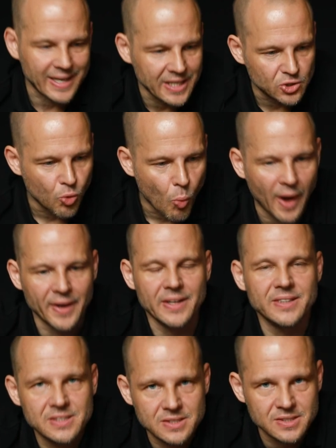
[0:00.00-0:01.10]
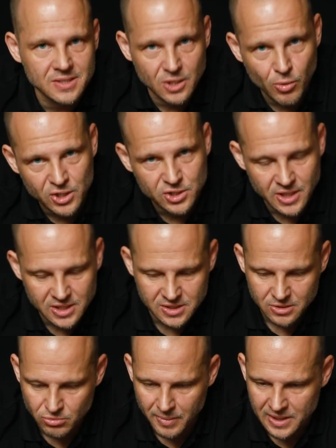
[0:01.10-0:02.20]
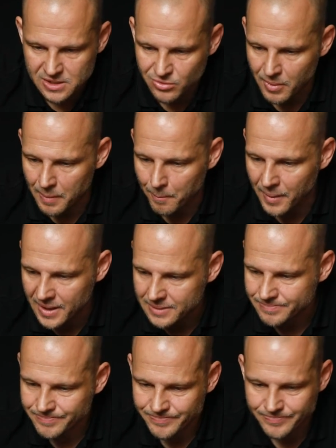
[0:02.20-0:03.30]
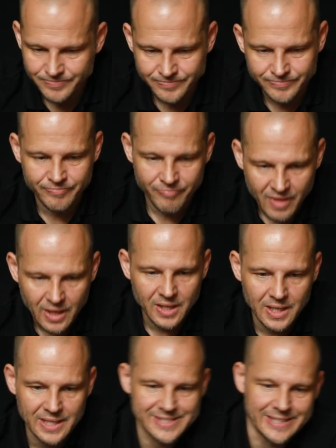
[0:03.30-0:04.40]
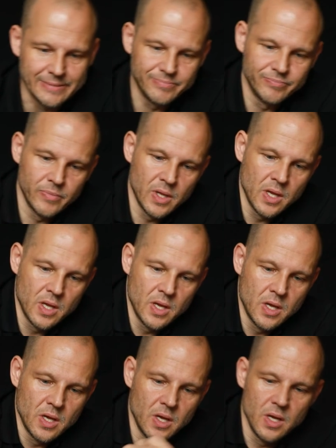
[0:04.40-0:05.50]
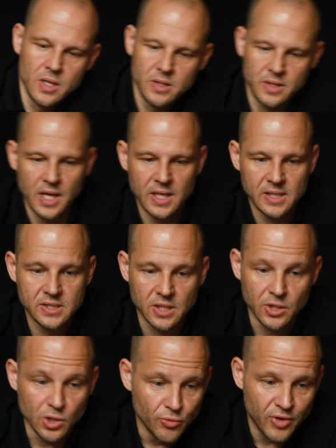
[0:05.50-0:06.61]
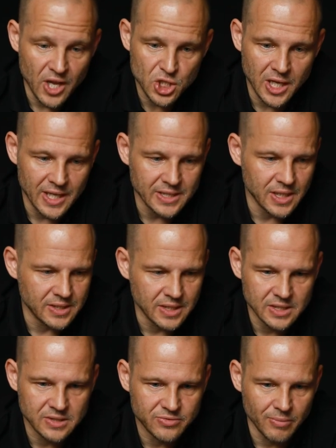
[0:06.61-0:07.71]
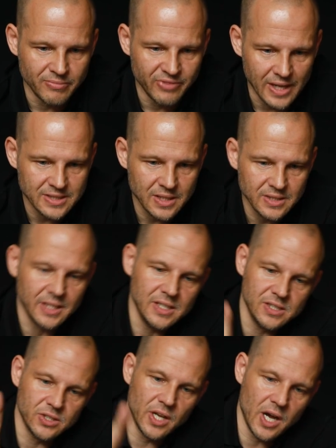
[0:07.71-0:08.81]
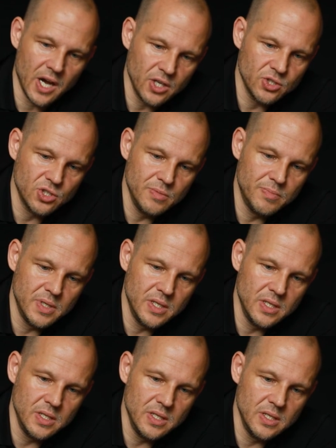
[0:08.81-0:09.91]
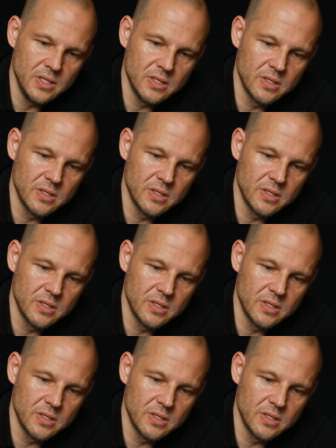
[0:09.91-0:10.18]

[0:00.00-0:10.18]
into one? This is the question that still remains for me. But let's see. There is a new flashlight, I think it's from Walter, that is an RGB